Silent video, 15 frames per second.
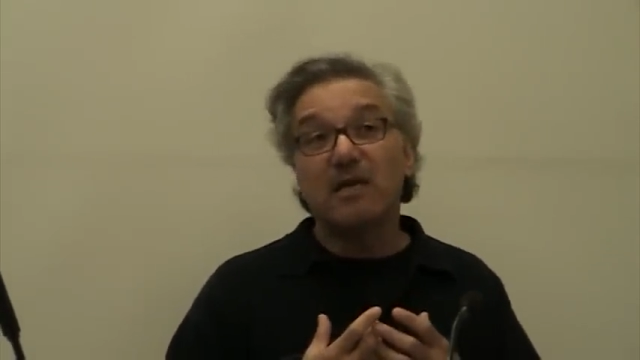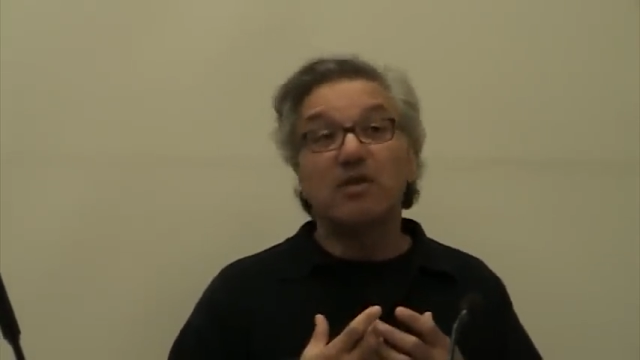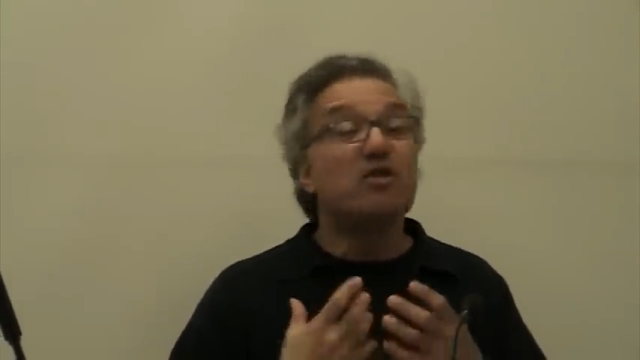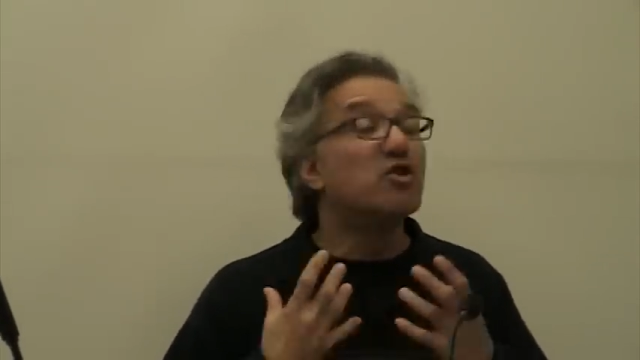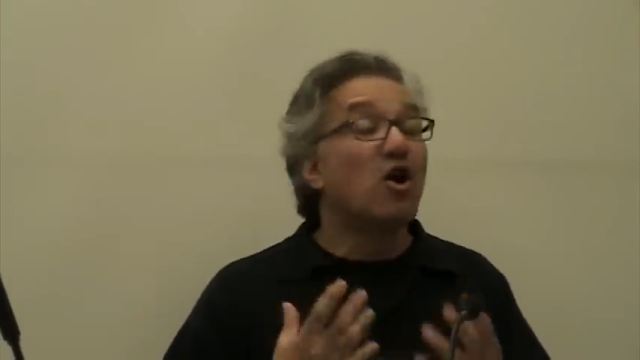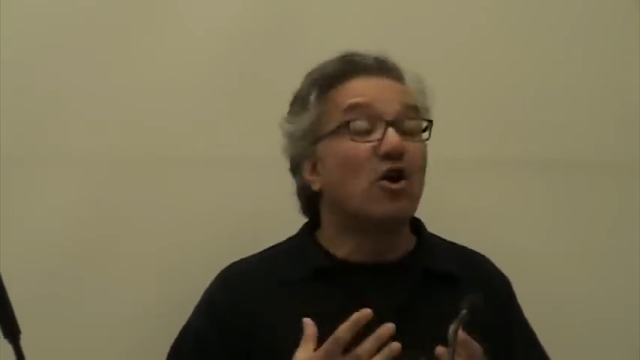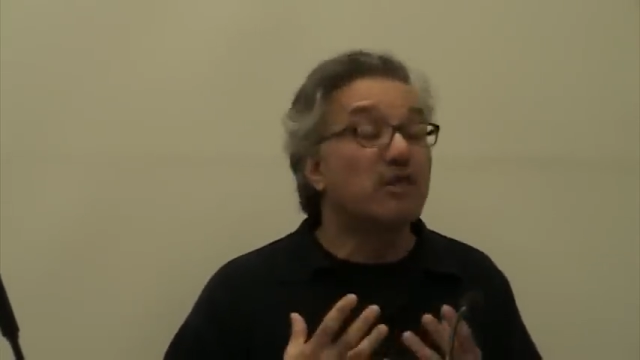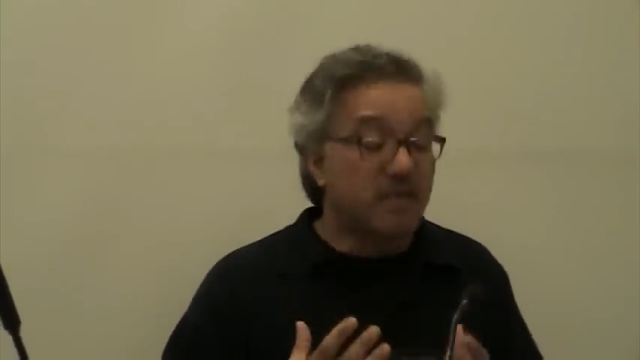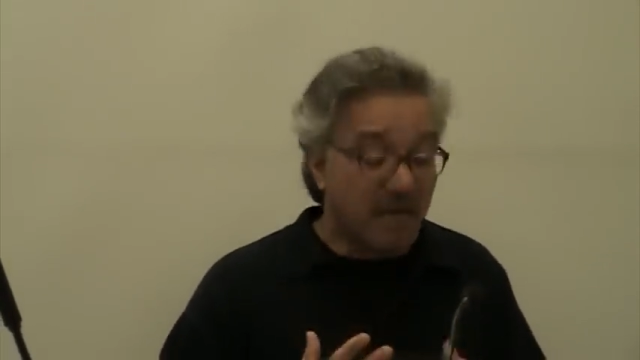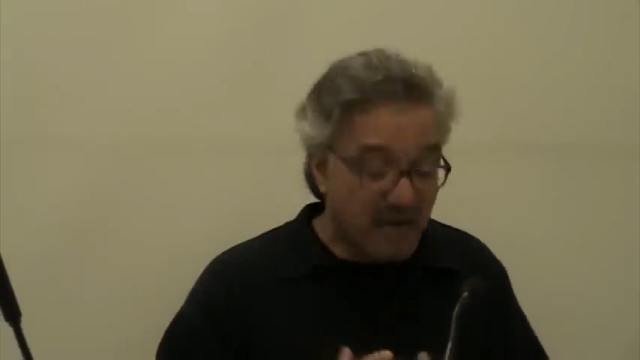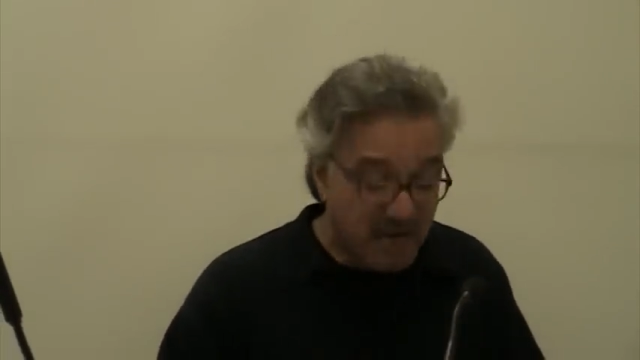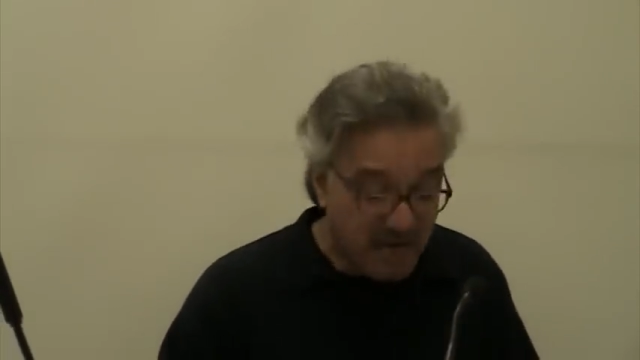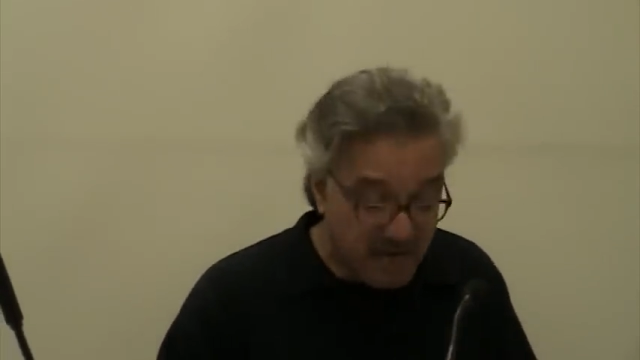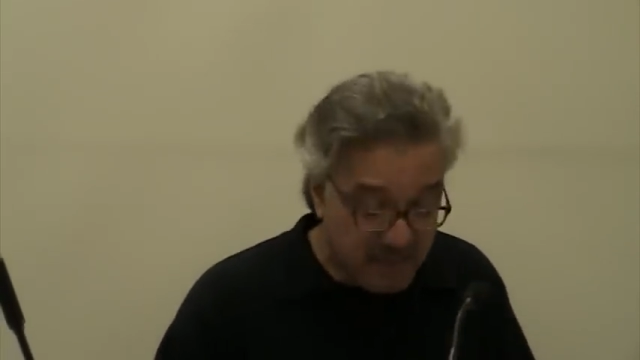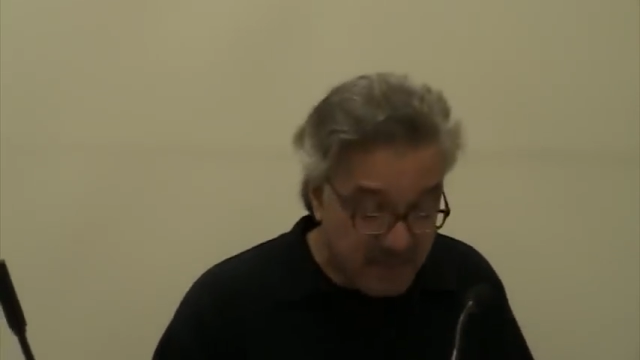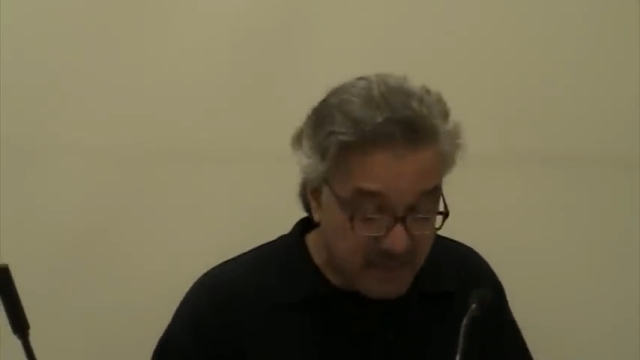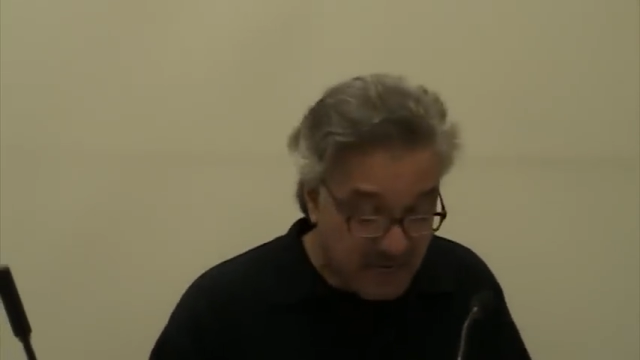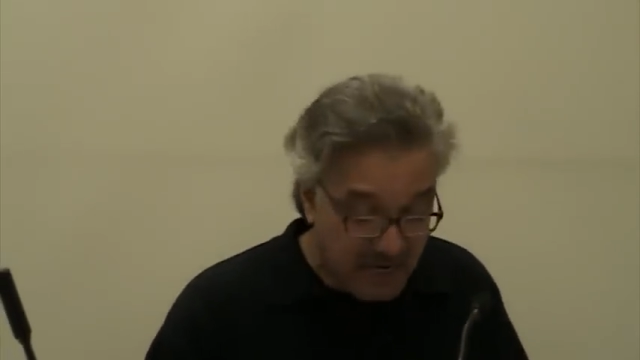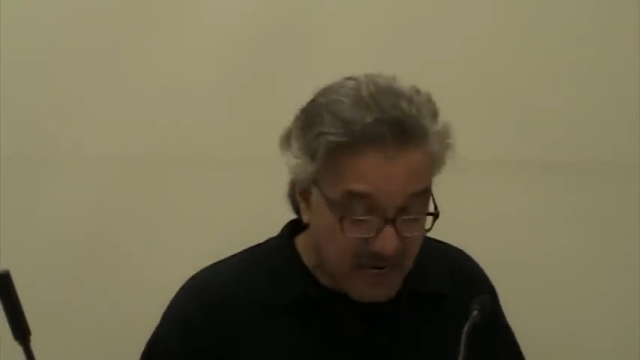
not heard.